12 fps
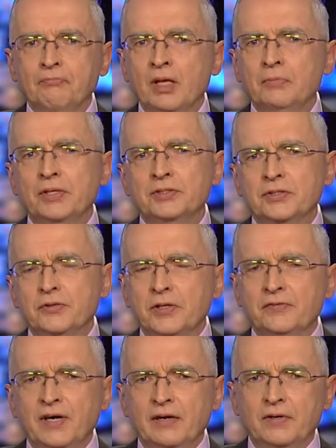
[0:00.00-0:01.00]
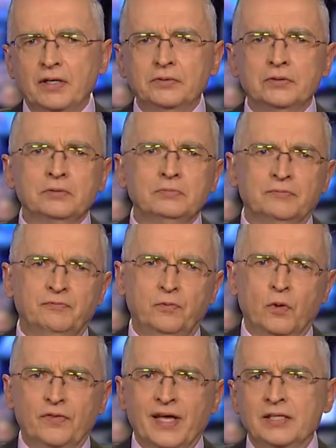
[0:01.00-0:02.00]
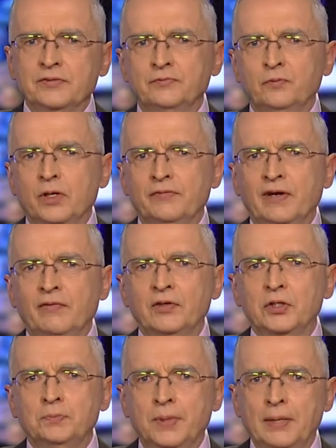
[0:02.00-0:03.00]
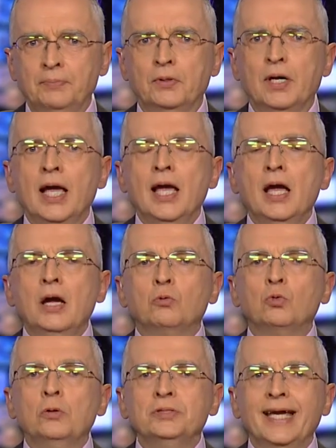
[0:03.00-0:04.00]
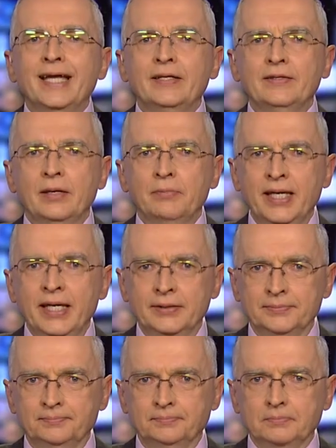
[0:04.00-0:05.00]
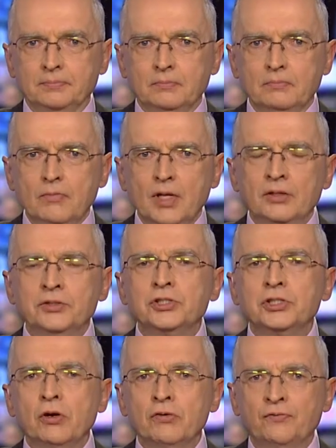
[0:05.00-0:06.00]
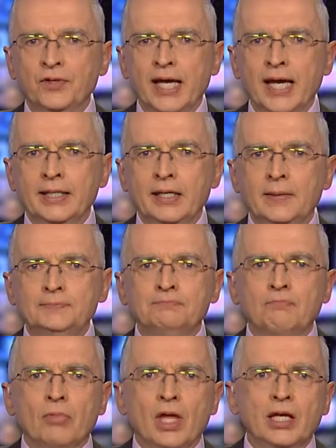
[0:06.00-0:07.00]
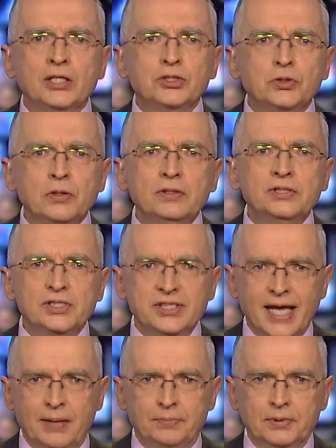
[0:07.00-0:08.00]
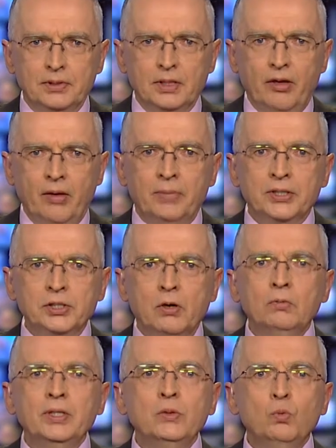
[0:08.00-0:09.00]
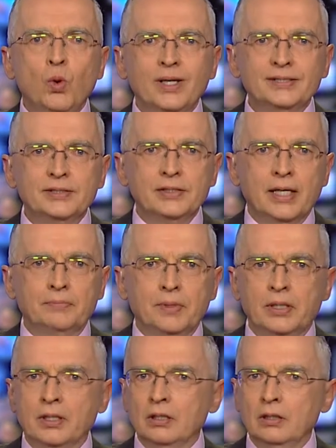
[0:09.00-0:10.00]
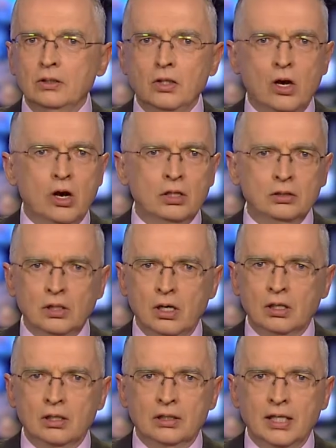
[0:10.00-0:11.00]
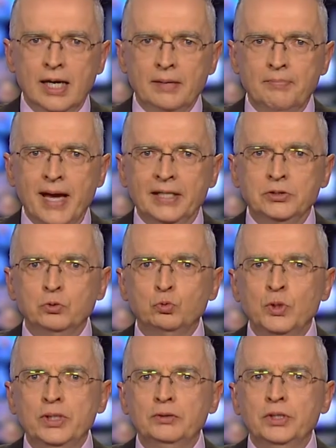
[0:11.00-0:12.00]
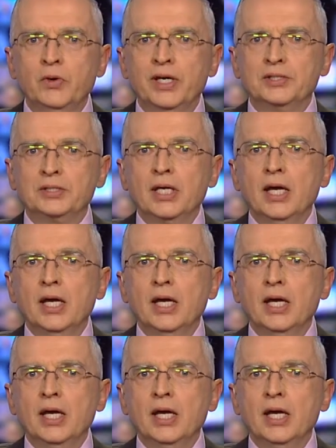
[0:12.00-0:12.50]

it's 3,500, 4,000, 4,500 people. Rotating them in to show the flag is a good step, but it's only one step in a long, long climb back to real U.S.